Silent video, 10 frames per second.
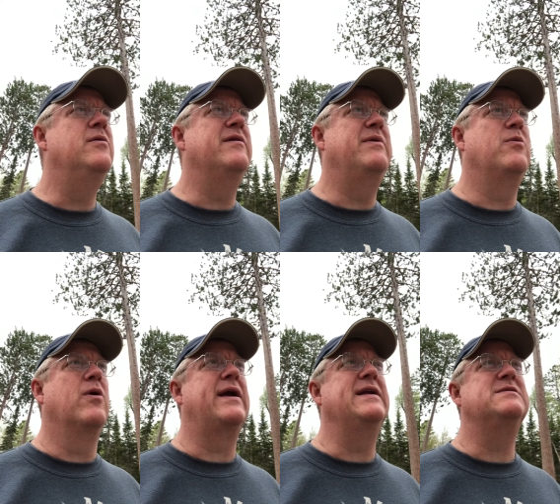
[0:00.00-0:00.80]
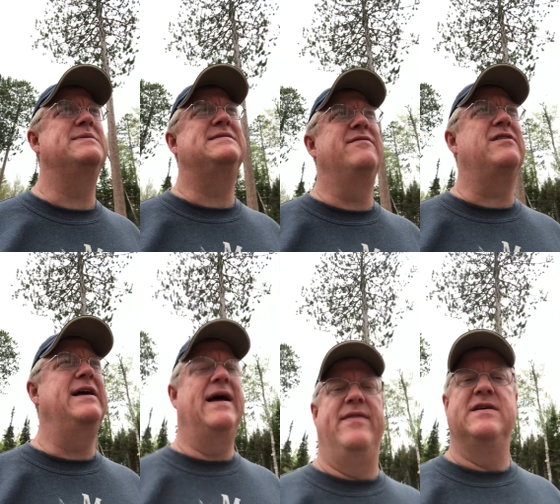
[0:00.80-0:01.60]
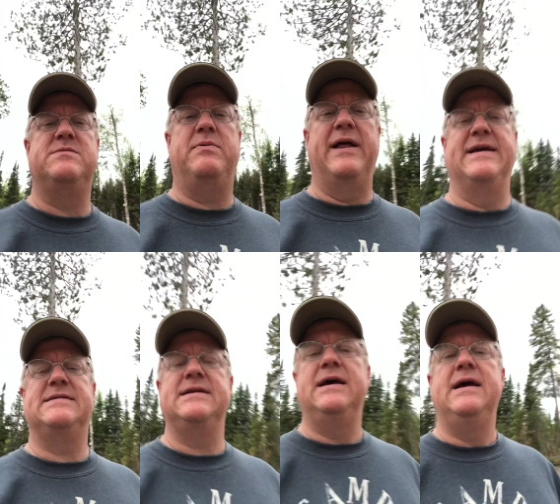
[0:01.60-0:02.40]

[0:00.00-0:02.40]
we've been working specifically on this place,